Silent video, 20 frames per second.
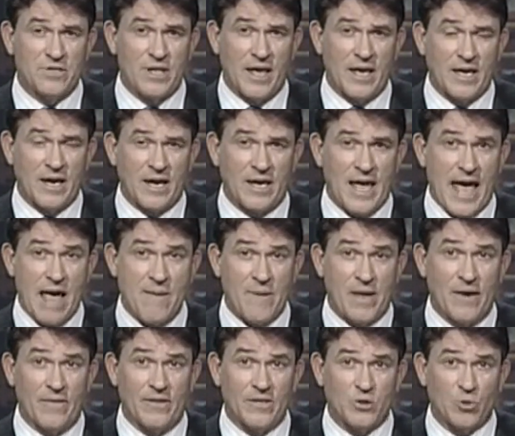They uh, came
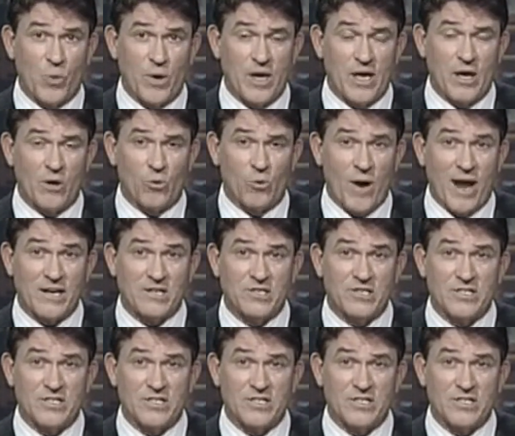into this weekend ranked